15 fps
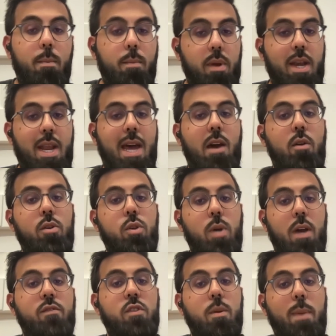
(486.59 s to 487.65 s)
but now you
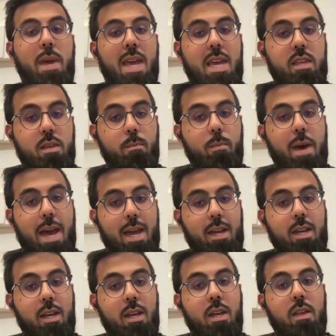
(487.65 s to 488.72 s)
have to pay them
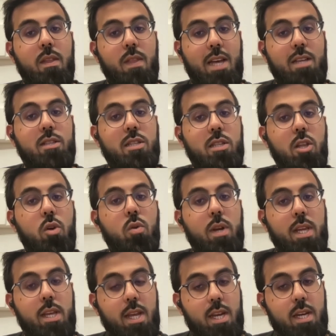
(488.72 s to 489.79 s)
back that
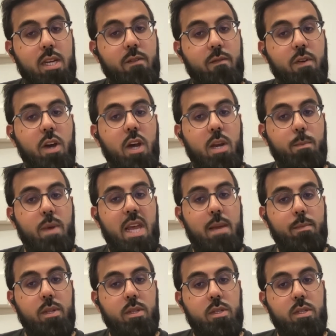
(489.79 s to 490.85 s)
slowly in deferred
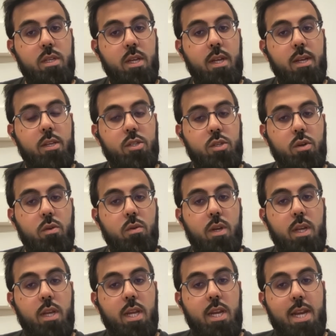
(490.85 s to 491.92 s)
payments. So
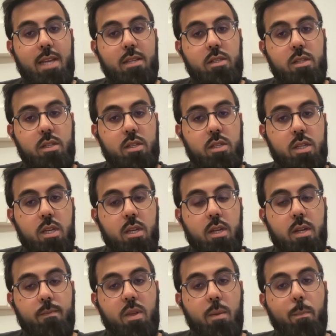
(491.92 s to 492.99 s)
in essence,
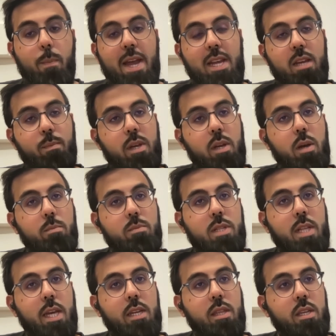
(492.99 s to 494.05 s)
the bank becomes
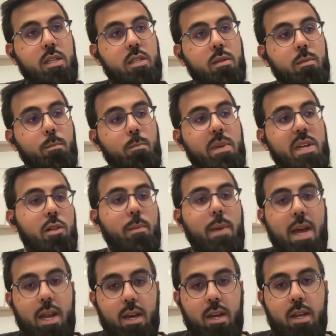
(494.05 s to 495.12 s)
like this
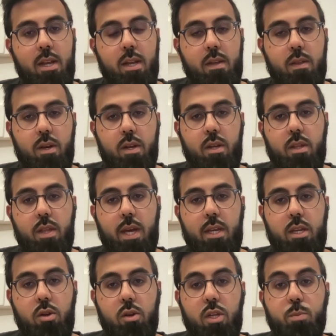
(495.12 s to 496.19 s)
middleman that uh,
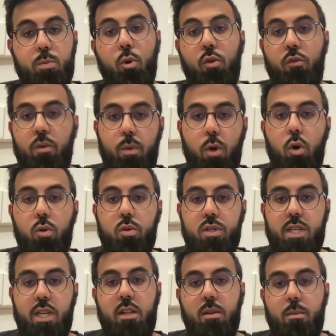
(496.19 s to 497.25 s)
that you know has bought from the
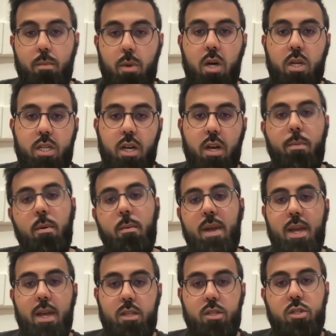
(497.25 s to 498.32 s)
wholesale, marked it up a
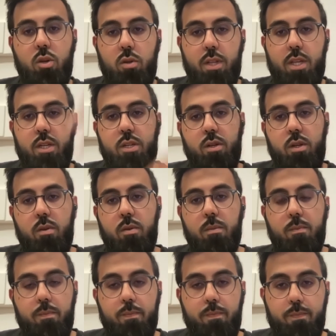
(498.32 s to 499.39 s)
bit, and sold it to you.
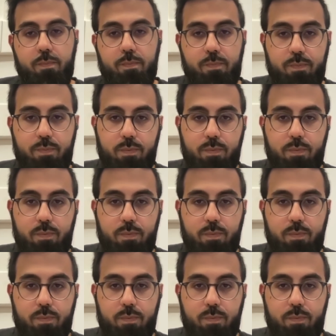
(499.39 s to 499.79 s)
So